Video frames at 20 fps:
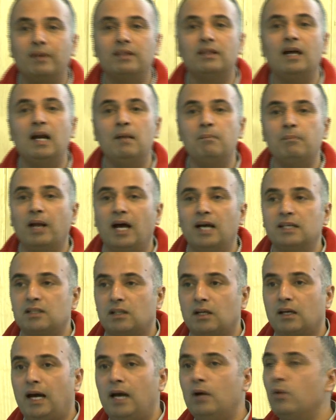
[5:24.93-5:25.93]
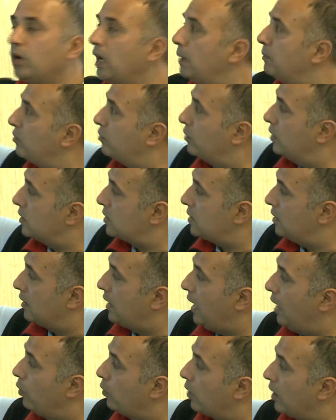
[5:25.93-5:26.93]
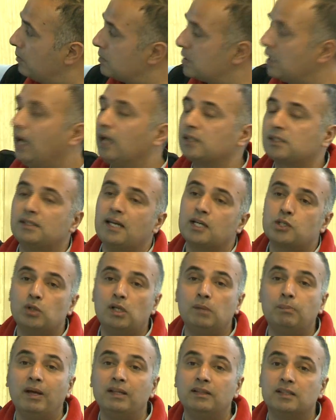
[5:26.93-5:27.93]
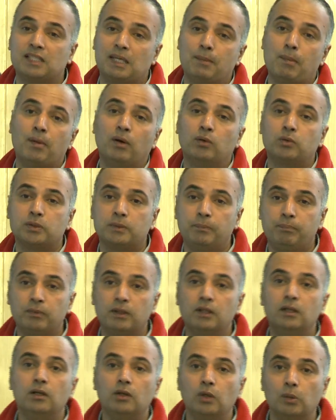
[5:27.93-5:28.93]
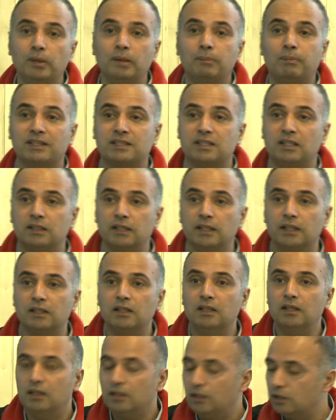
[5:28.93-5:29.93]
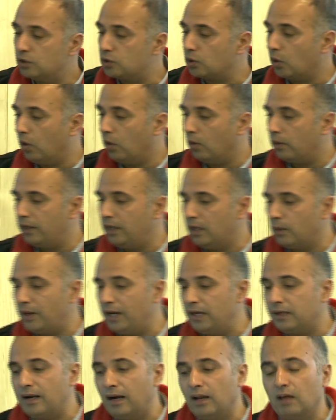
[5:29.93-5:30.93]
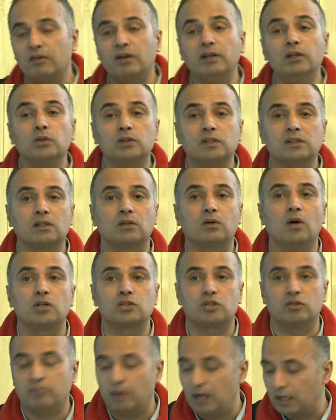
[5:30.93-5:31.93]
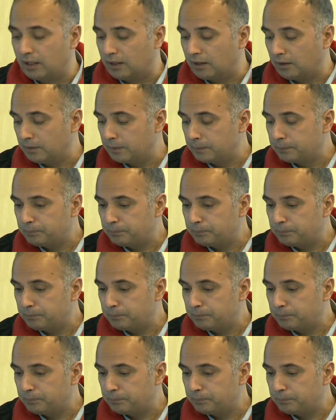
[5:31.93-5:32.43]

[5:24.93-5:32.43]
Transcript: And that implies that the guy who comes first and the guy who comes last is actually paying the same amount to be present there. So in a way, it kind of reduces the cost of marketing.